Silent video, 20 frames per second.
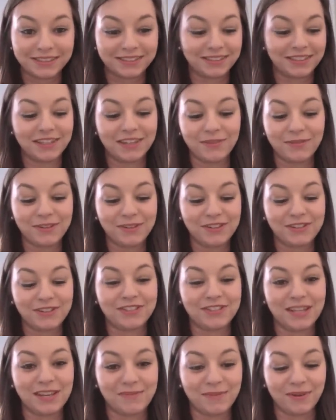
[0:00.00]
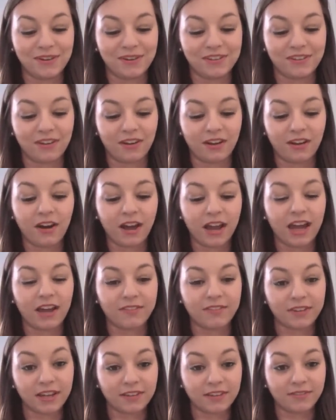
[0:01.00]
You know when you just see products, you're like, I have
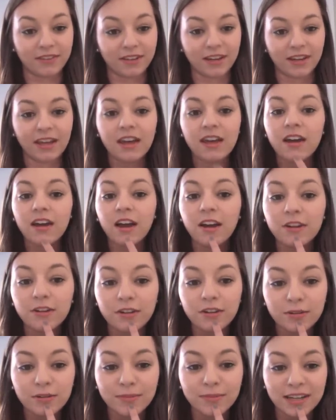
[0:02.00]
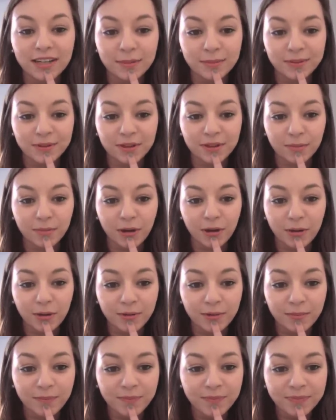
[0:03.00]
to have that. I've got it on my lips at the
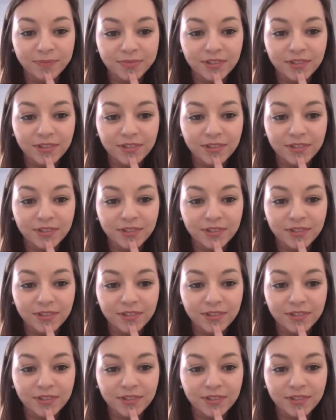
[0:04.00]
moment.